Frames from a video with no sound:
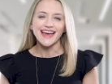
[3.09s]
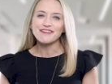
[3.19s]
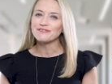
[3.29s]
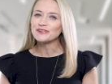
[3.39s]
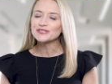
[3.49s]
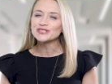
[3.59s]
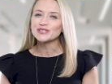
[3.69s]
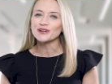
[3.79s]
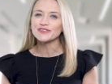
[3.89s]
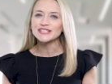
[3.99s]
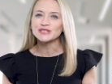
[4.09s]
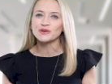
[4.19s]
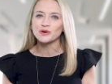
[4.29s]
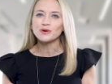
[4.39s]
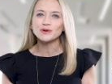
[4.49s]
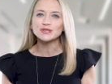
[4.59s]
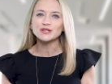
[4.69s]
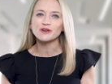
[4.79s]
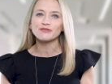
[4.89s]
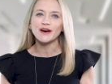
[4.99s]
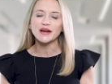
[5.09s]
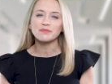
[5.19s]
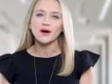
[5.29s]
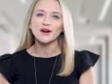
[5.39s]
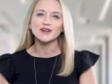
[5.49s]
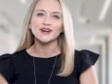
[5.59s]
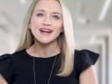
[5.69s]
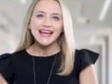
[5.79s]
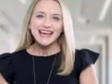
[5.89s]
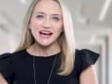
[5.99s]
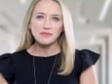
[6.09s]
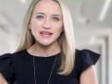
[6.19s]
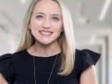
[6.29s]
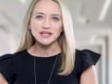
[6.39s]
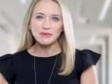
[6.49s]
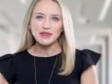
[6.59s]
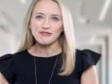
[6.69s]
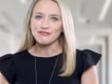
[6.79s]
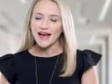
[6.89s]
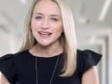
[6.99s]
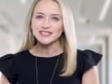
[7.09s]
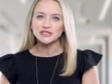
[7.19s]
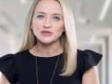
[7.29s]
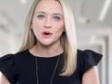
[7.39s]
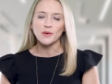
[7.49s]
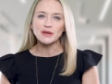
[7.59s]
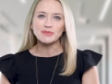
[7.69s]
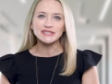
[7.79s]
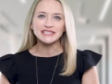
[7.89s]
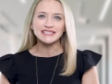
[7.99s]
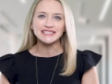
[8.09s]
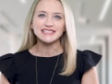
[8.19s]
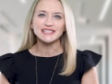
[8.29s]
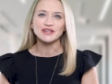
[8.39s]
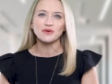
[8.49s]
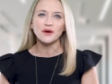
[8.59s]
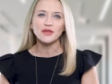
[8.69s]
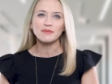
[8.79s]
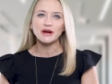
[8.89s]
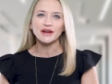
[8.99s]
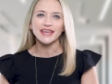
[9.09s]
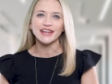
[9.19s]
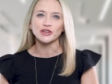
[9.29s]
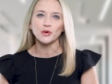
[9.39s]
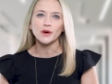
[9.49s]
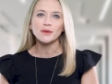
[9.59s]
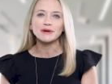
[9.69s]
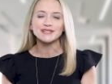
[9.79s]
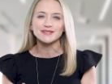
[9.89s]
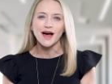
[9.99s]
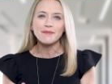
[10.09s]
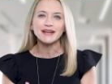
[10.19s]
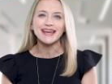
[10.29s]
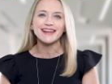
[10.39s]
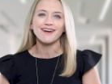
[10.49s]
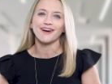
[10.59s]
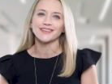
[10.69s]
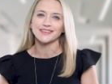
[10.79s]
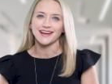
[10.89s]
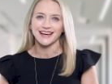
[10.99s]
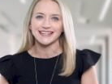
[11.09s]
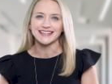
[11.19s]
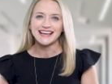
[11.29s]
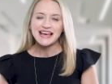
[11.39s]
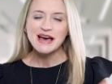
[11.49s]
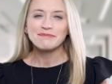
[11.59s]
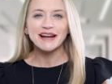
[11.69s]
a full-service, Google-certified partner helping some of the fastest-growing businesses in North America and Europe dominate online.